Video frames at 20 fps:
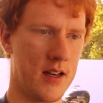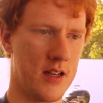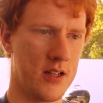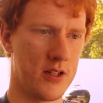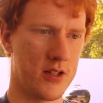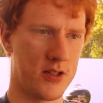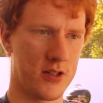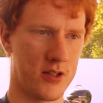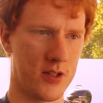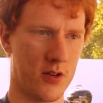
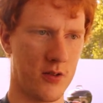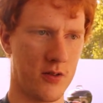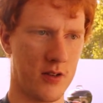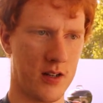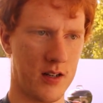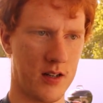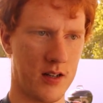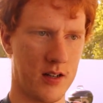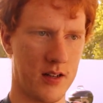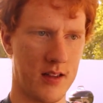
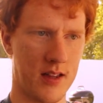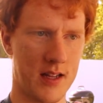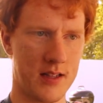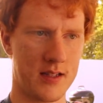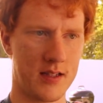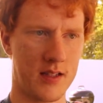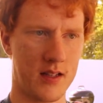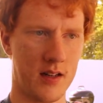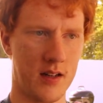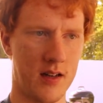so
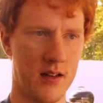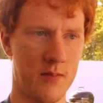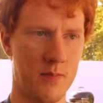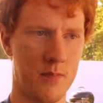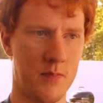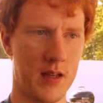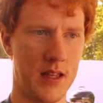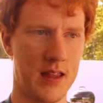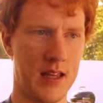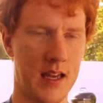that's gonna
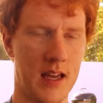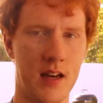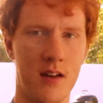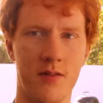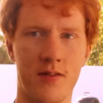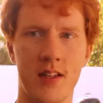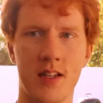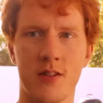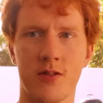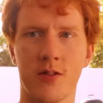be the end
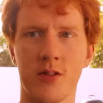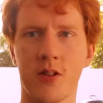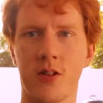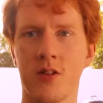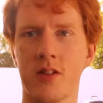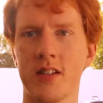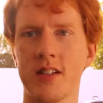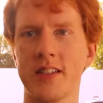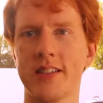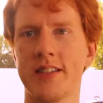of this
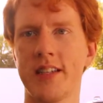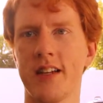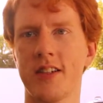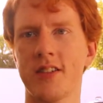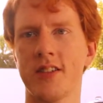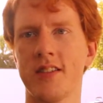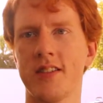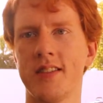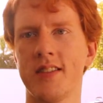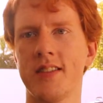recording
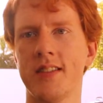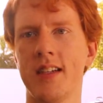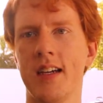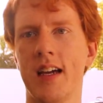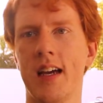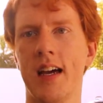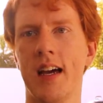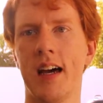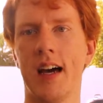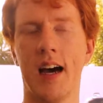session.
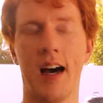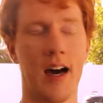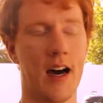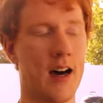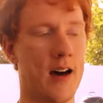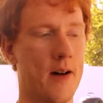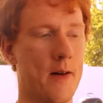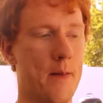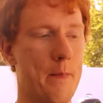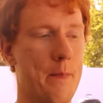
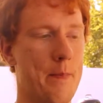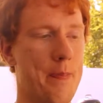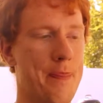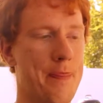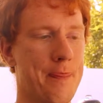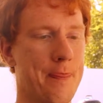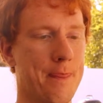Till